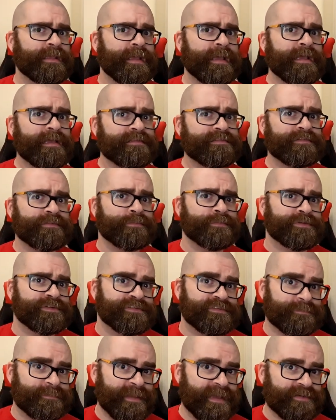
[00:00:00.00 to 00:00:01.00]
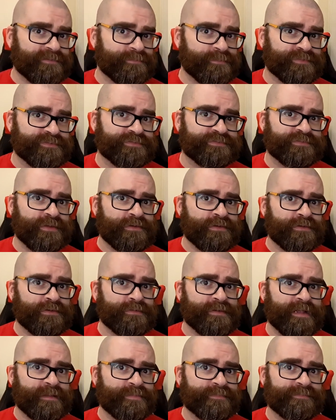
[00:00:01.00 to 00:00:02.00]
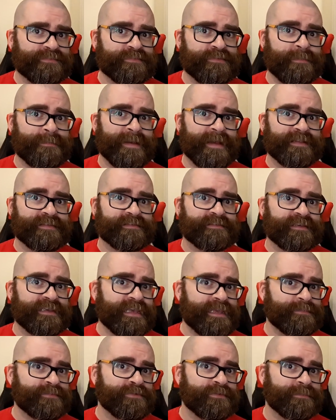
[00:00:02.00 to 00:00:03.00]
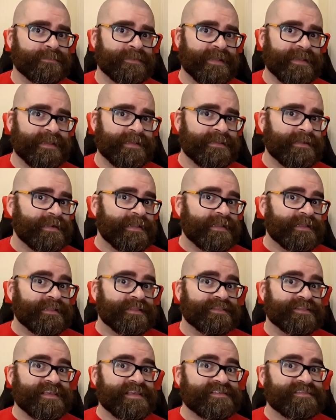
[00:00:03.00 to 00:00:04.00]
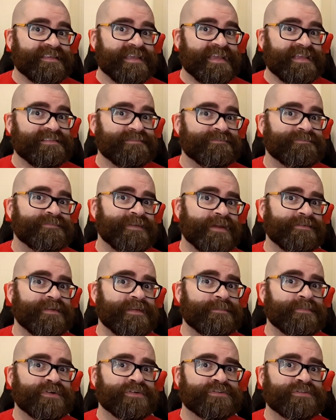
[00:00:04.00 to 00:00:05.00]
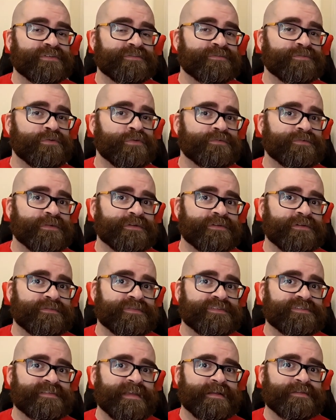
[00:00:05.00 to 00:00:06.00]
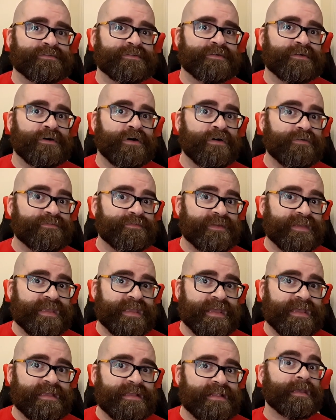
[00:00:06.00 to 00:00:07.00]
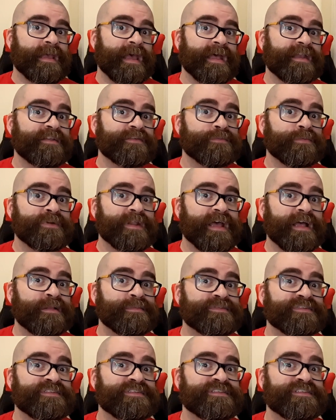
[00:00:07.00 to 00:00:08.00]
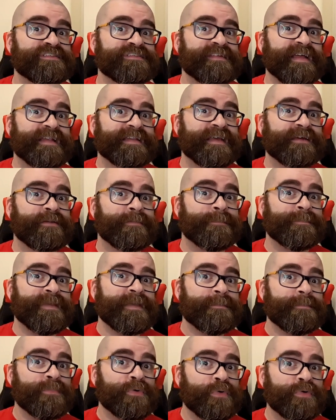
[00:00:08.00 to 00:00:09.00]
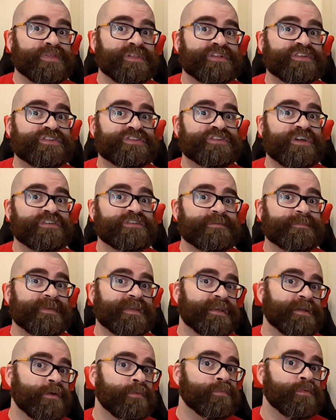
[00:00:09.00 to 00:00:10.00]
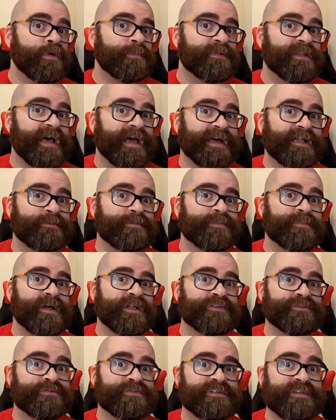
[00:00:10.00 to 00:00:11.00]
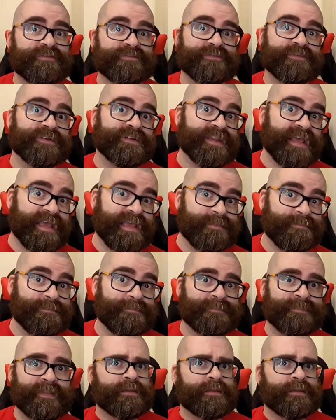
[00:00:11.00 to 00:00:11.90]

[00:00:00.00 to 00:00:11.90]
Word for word: As you would expect from a solo album from the band's keyboard player, this is very much the forefront of the sounds on offer here, and is what helps this to stand out a bit more than just being a Wobbler album under a different name.